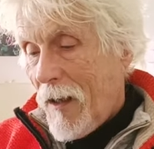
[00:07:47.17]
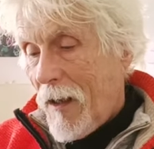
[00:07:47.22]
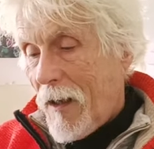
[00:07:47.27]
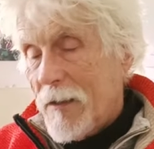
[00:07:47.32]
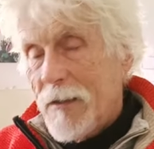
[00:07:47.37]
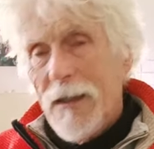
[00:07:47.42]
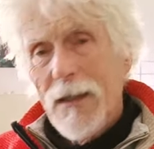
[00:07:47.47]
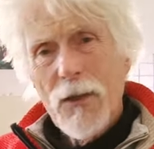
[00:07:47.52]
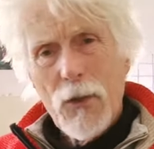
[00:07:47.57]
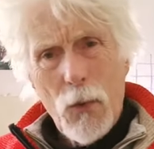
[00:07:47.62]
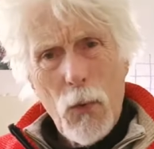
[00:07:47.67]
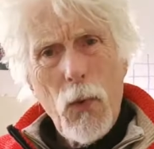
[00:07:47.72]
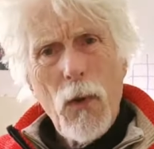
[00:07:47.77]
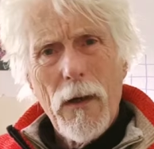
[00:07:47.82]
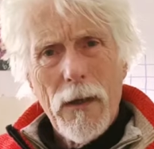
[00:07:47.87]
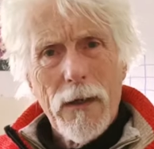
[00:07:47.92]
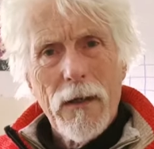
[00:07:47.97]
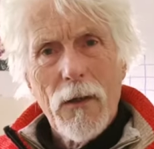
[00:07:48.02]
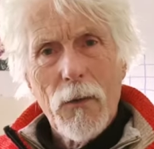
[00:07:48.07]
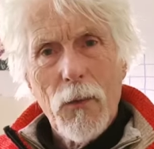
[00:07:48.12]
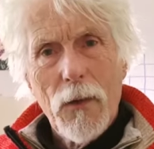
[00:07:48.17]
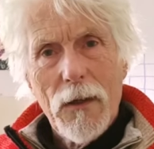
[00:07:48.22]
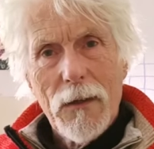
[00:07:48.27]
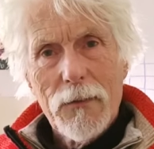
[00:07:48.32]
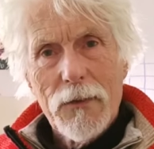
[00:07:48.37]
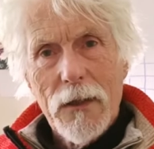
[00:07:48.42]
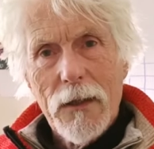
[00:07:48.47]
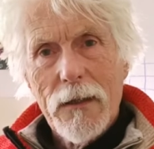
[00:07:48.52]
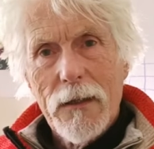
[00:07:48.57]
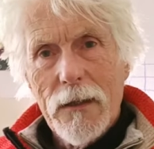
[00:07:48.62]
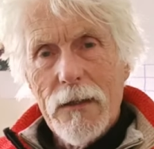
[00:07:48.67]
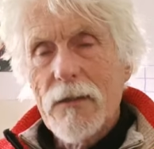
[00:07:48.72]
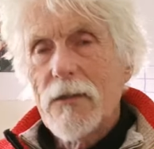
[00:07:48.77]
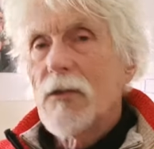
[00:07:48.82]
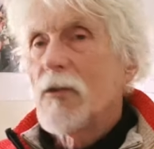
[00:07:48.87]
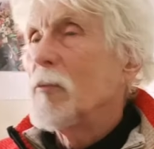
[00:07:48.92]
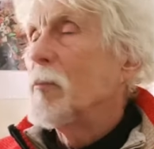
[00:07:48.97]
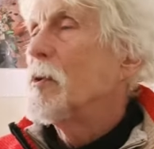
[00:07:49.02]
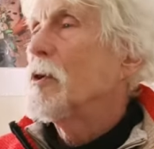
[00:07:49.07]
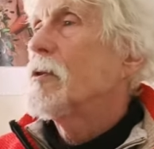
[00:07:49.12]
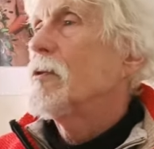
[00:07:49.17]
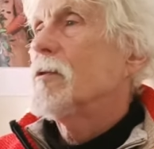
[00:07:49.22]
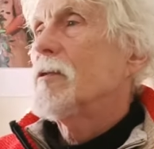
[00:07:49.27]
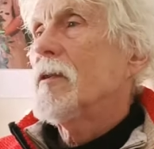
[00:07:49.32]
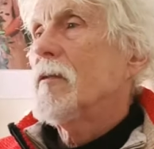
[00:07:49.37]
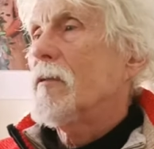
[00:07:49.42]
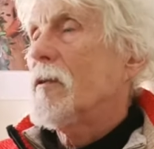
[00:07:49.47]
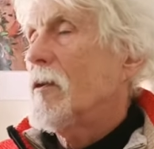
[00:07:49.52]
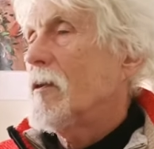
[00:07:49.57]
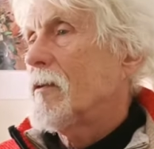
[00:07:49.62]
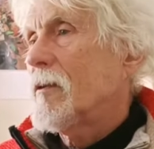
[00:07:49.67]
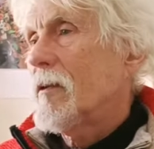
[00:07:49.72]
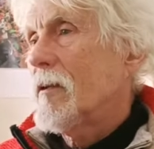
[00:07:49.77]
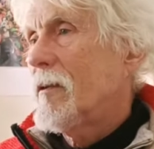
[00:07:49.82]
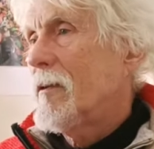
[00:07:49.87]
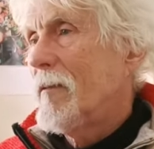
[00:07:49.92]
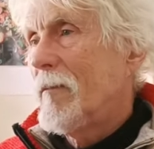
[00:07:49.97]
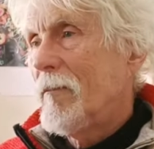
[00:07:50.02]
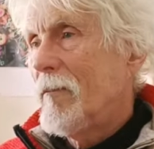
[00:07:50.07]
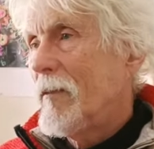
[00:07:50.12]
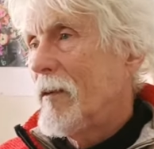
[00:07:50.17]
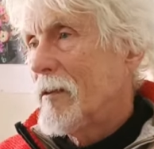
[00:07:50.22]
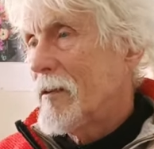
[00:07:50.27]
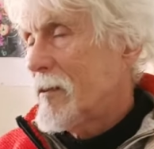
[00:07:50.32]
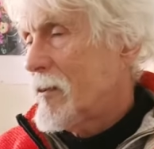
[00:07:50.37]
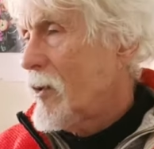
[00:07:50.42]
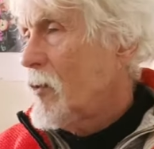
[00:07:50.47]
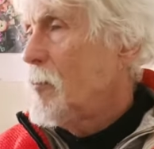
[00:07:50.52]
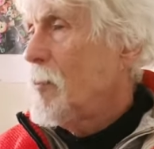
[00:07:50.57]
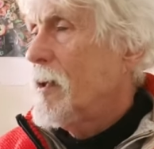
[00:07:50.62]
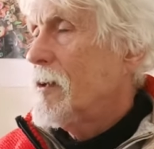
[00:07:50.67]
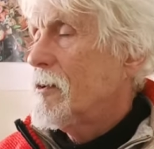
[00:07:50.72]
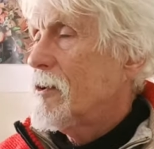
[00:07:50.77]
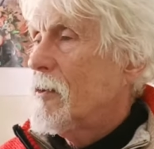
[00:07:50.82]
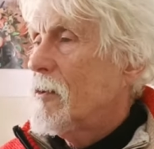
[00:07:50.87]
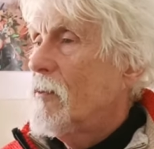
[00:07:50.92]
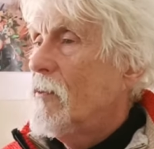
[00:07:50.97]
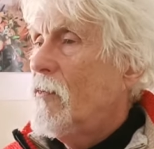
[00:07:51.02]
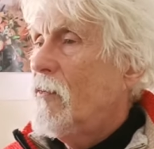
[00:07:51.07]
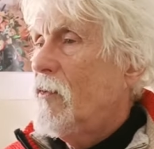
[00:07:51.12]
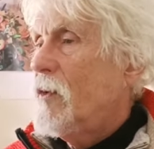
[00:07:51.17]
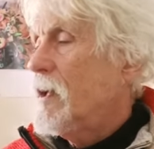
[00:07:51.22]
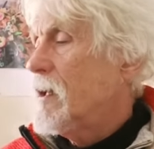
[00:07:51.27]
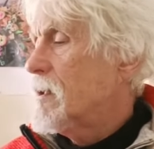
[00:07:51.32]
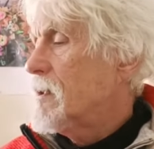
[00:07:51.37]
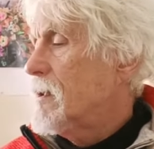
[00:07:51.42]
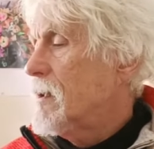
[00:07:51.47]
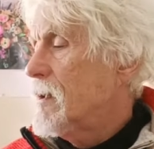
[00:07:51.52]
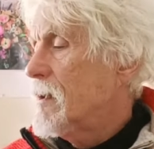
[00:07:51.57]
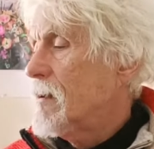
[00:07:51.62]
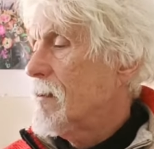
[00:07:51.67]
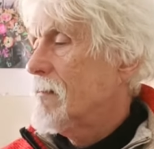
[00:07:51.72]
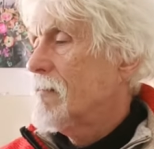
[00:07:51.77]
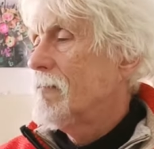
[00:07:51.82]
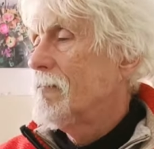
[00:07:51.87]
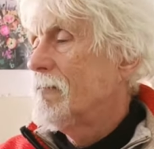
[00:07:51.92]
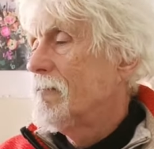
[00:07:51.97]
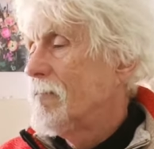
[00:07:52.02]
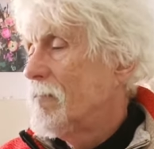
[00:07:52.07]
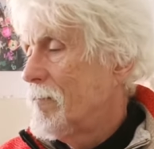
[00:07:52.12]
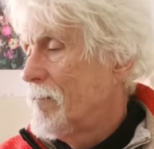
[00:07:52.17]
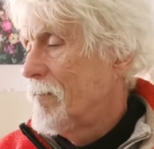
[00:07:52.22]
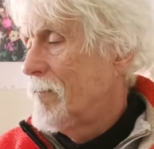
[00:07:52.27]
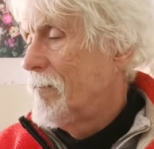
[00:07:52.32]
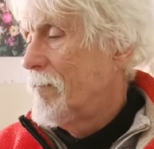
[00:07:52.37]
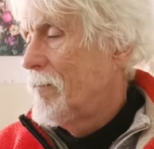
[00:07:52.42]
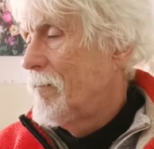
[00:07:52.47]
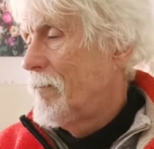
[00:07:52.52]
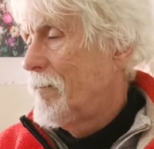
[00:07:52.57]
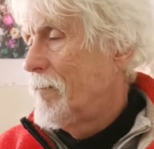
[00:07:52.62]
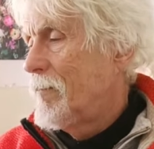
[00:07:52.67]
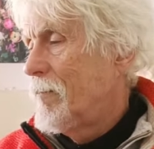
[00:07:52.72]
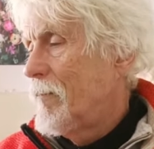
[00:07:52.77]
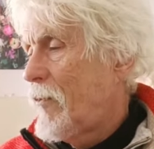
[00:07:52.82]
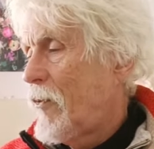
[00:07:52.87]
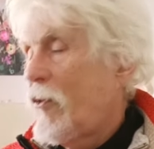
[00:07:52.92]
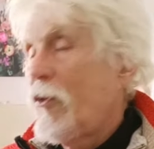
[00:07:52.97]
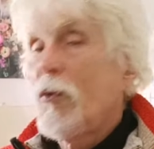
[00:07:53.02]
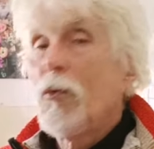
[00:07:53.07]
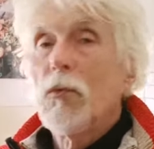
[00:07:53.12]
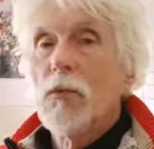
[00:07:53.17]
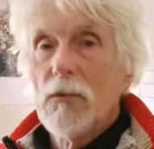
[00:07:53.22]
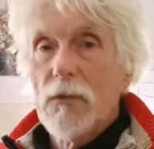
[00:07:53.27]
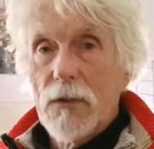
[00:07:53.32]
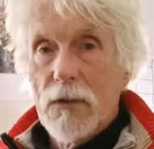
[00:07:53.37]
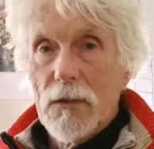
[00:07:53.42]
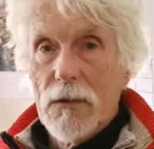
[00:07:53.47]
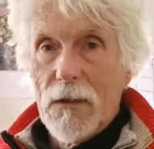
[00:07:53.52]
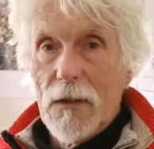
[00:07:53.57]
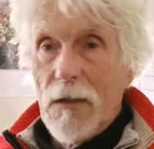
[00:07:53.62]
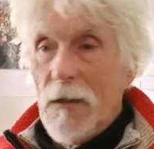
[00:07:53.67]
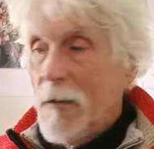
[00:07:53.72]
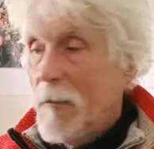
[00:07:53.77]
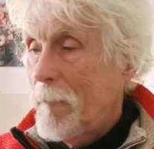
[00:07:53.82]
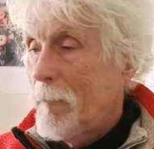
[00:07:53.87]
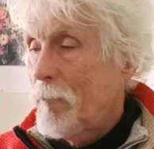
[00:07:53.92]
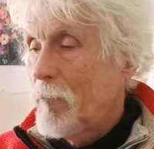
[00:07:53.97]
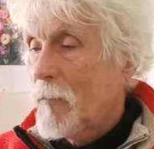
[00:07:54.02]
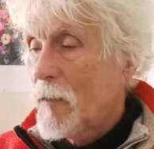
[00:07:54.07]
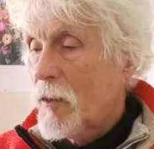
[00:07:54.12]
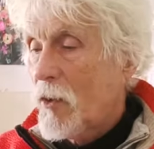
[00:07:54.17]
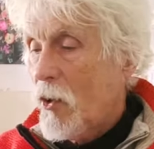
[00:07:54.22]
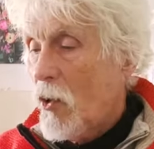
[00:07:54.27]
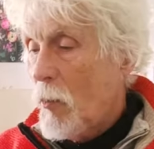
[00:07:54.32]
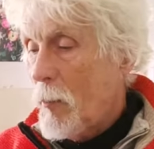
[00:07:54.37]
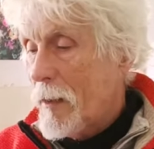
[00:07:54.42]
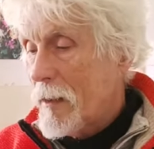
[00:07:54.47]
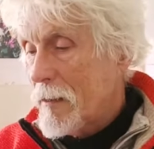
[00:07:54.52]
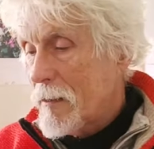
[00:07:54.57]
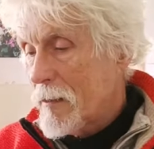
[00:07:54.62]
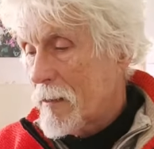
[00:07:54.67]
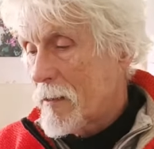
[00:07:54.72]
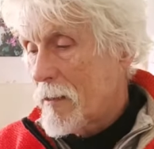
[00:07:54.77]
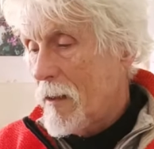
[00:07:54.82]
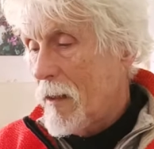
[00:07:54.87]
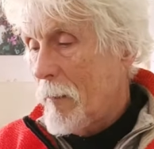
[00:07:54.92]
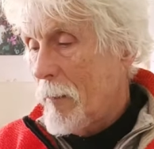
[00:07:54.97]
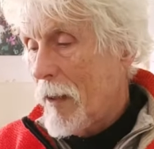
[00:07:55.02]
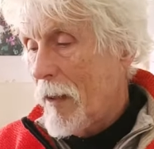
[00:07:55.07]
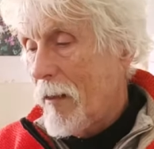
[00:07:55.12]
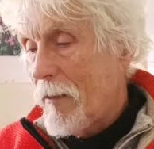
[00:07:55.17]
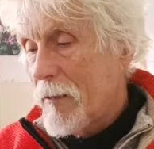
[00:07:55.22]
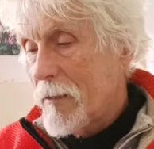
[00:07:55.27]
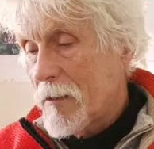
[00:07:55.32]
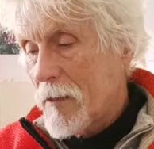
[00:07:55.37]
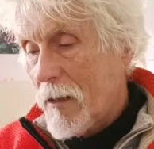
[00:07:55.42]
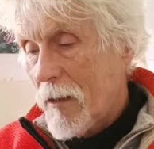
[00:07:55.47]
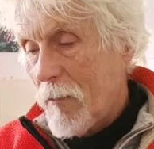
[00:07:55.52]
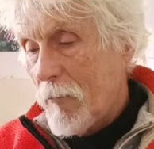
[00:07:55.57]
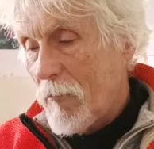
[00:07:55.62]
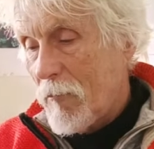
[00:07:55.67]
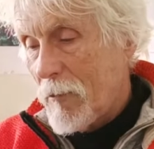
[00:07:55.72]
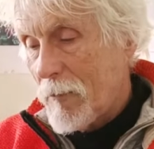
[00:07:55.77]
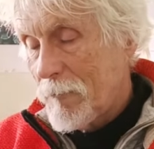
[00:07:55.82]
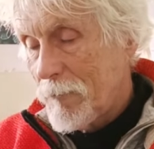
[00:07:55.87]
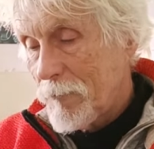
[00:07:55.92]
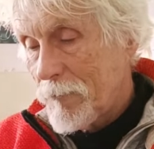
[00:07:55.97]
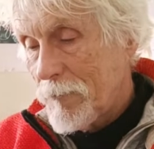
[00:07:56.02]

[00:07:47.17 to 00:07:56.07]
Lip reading: I didn't quite know what I was getting into because there's so much conflicting thoughts and comments about this camera.